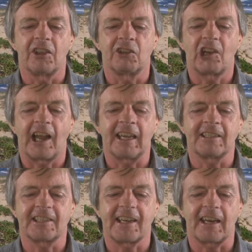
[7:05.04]
the train
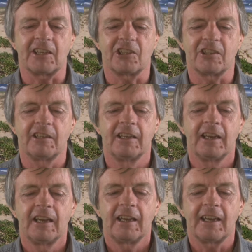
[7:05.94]
station
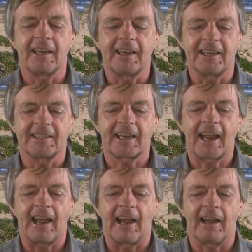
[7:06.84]
in his
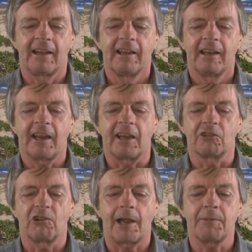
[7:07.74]
car
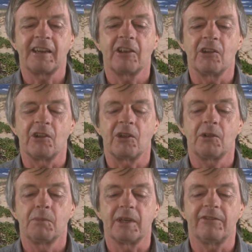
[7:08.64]
and grabbing
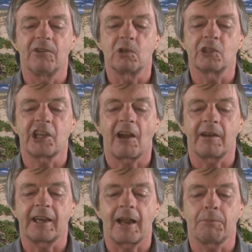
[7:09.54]
her before
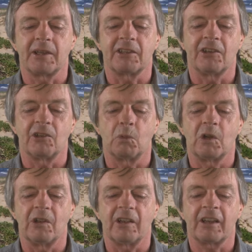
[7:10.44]
showing up at her
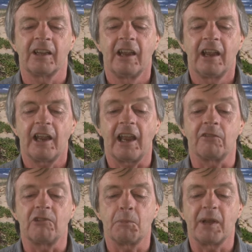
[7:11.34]
work
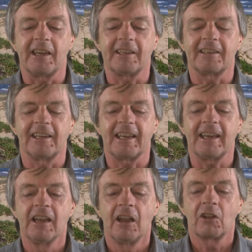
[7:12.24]
and
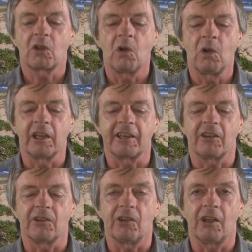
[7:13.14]
repeatedly calling
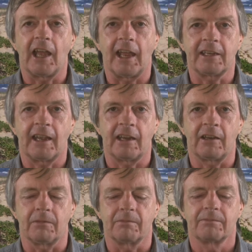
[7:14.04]
her at
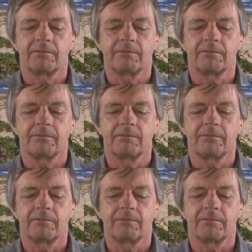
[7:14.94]
home.